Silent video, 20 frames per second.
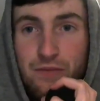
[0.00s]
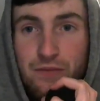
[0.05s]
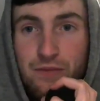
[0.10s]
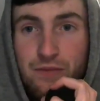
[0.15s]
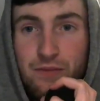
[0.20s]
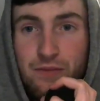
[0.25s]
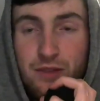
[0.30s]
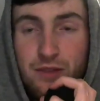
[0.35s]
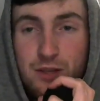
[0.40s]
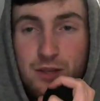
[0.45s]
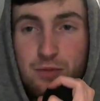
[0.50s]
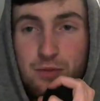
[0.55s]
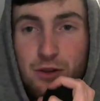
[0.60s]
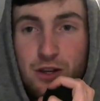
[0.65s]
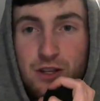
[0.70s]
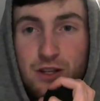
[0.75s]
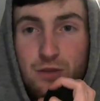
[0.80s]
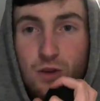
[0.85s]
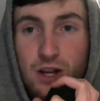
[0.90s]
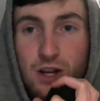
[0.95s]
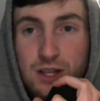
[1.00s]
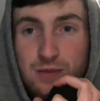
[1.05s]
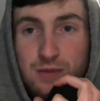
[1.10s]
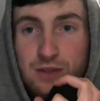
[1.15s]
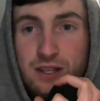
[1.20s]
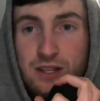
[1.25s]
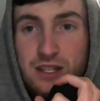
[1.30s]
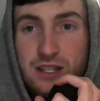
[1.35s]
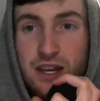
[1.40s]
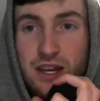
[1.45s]
this person wants me
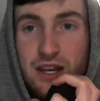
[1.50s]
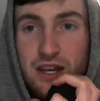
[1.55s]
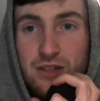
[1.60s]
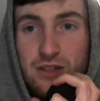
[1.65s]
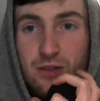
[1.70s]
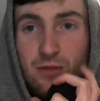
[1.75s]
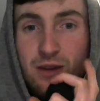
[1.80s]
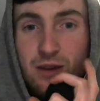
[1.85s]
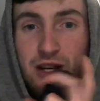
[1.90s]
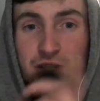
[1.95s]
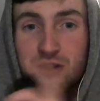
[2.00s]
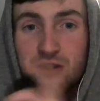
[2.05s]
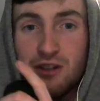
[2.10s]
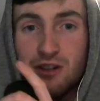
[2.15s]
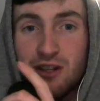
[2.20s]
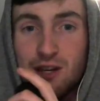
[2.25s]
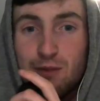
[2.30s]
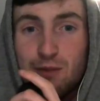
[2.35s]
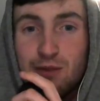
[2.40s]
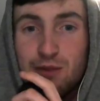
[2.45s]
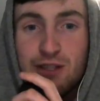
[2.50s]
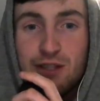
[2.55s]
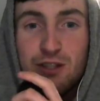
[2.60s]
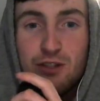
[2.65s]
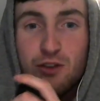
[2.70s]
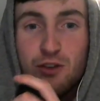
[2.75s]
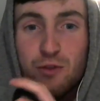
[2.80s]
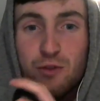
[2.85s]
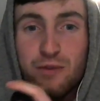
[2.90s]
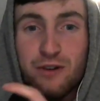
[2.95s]
to say it, so I'm actually going to keep it
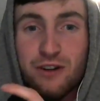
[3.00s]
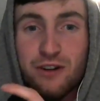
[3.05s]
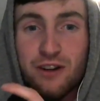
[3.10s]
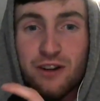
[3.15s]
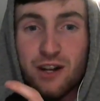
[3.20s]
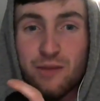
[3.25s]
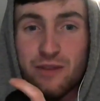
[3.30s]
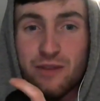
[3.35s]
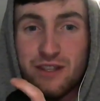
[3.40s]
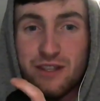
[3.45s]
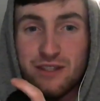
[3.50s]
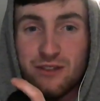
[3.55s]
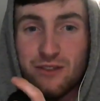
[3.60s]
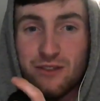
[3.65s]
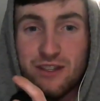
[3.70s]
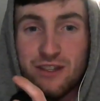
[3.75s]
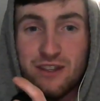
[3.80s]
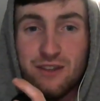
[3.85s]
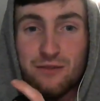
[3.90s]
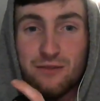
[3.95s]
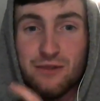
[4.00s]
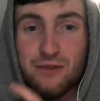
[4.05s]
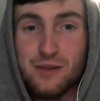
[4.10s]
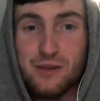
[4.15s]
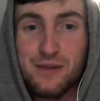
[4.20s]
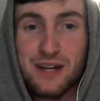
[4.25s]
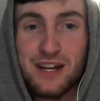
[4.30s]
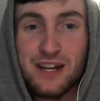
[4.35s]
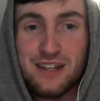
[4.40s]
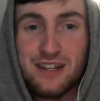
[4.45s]
super anonymous. So this isn't really
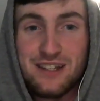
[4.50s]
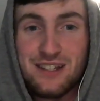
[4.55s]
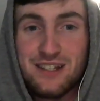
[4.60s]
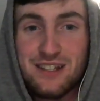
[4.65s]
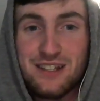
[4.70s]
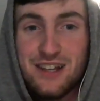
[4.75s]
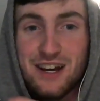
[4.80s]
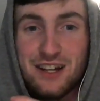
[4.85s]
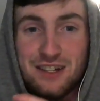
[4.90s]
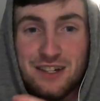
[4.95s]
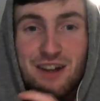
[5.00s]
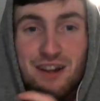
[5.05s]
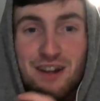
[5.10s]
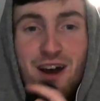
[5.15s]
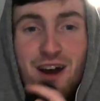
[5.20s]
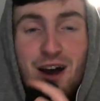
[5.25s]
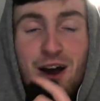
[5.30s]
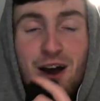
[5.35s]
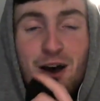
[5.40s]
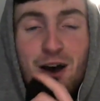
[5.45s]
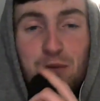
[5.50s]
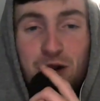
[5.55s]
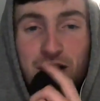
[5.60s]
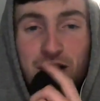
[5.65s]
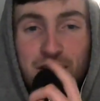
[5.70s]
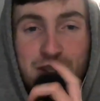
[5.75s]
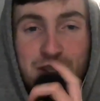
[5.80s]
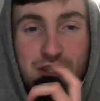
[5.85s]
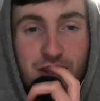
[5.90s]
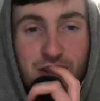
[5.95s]
behind the scenes action,
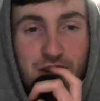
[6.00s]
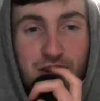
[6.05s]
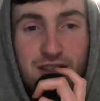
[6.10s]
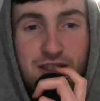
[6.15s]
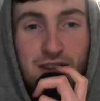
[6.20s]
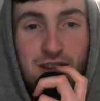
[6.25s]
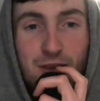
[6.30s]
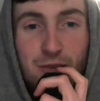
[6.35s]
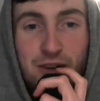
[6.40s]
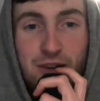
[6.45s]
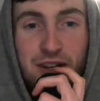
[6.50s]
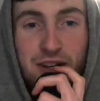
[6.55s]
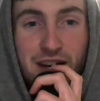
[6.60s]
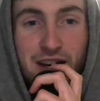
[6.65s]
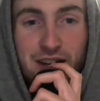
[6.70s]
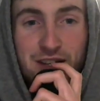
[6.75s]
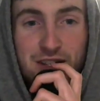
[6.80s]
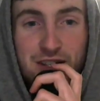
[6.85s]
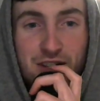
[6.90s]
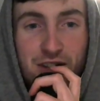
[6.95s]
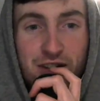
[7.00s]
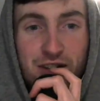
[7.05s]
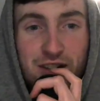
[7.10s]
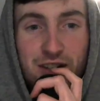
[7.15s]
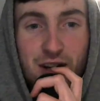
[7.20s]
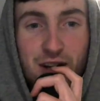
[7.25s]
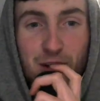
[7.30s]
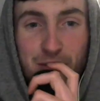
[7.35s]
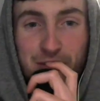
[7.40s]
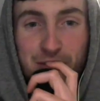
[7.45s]
but a certain someone at a certain
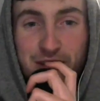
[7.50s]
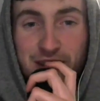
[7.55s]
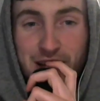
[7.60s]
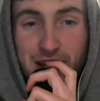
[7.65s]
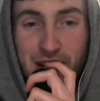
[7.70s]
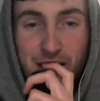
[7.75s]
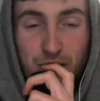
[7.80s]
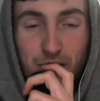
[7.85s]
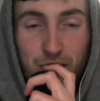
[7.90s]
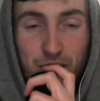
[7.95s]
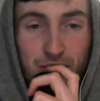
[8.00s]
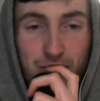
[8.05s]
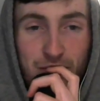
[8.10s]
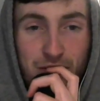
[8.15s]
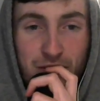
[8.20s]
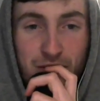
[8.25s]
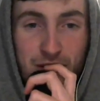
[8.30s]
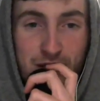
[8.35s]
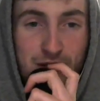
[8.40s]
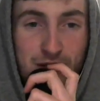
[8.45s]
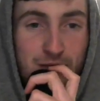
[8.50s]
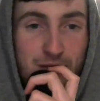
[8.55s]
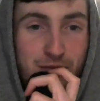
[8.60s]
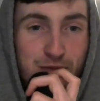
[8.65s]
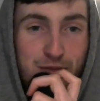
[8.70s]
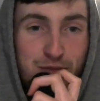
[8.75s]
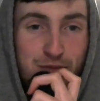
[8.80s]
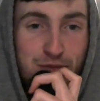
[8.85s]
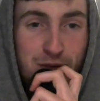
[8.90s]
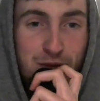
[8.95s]
company that this
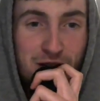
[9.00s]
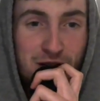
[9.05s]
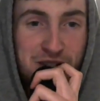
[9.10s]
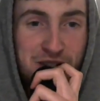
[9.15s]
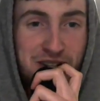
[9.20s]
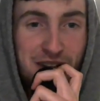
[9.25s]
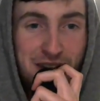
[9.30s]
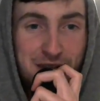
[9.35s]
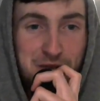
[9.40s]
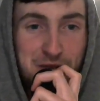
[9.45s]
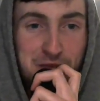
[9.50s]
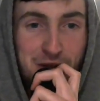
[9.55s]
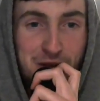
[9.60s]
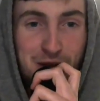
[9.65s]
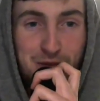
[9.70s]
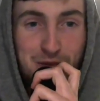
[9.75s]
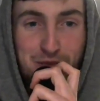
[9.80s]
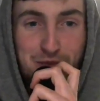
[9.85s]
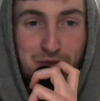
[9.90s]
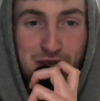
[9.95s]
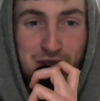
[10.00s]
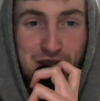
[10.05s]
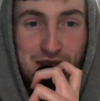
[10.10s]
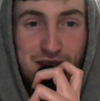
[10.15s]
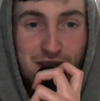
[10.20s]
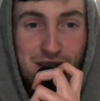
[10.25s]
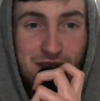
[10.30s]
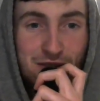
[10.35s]
podcast might be